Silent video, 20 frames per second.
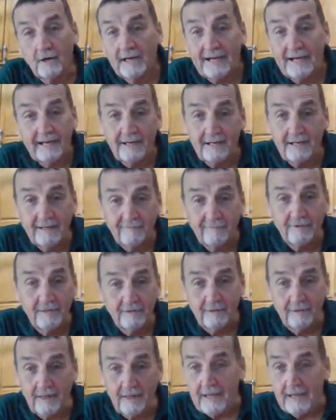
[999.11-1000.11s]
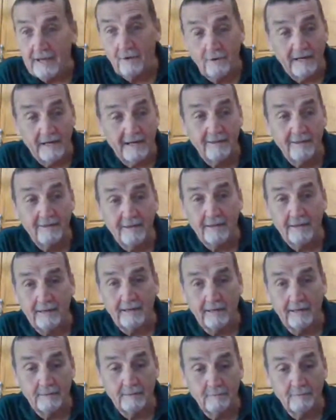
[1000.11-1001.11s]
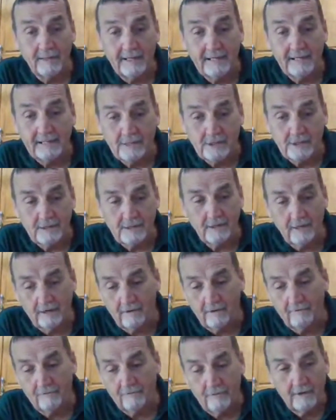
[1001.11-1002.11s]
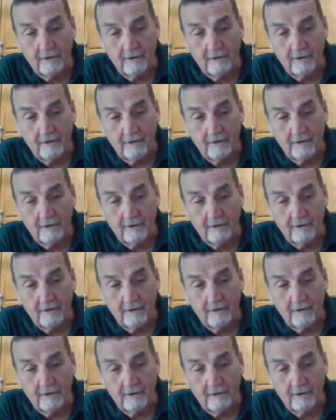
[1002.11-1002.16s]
any living thing or anything can make itself